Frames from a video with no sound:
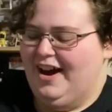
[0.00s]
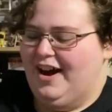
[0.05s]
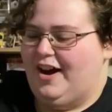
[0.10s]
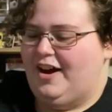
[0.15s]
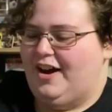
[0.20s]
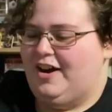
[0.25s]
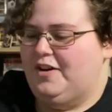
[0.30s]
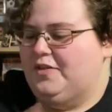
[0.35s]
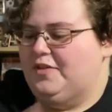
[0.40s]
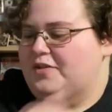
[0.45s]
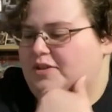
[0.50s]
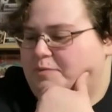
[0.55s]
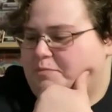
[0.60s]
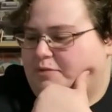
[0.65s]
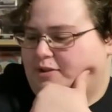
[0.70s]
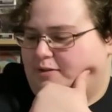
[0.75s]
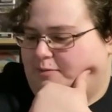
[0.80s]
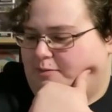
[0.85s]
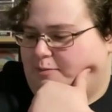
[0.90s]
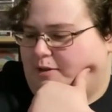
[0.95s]
oh, this
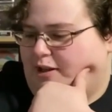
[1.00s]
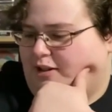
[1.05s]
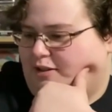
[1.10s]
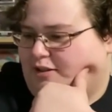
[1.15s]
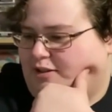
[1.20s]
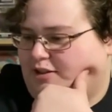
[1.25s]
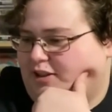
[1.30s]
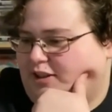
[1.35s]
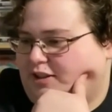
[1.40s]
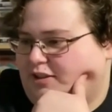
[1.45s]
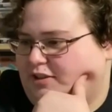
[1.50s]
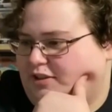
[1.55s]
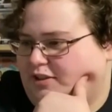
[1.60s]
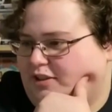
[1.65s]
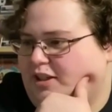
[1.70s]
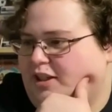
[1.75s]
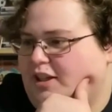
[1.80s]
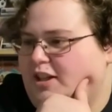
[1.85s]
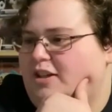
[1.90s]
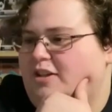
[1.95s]
brings me back to childhood.
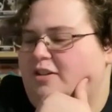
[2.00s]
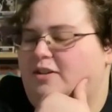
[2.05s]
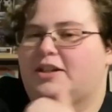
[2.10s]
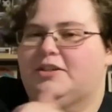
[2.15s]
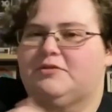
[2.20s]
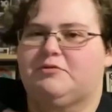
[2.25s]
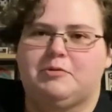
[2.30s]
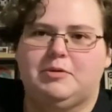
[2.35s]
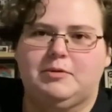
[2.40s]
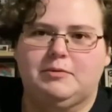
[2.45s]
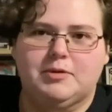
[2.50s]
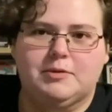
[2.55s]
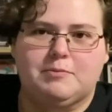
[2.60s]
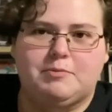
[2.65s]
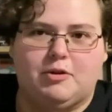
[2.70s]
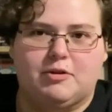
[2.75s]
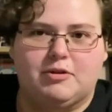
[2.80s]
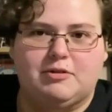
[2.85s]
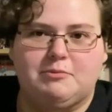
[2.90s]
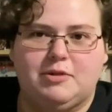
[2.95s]
You guys remember the
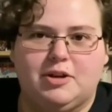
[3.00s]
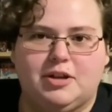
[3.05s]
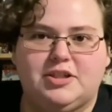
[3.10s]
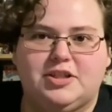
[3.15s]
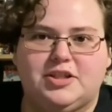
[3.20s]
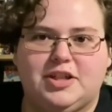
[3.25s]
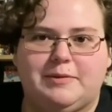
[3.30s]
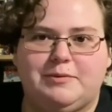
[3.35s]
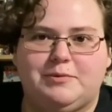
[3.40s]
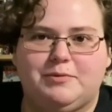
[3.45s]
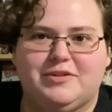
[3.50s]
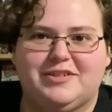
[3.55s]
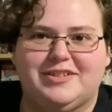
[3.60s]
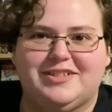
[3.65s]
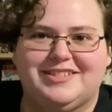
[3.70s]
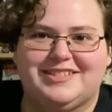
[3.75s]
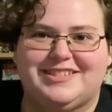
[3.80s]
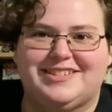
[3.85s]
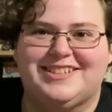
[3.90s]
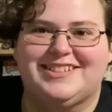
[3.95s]
Pokemon shaped
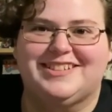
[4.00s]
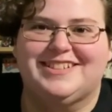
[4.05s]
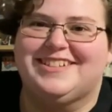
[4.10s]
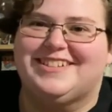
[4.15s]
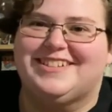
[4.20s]
ones?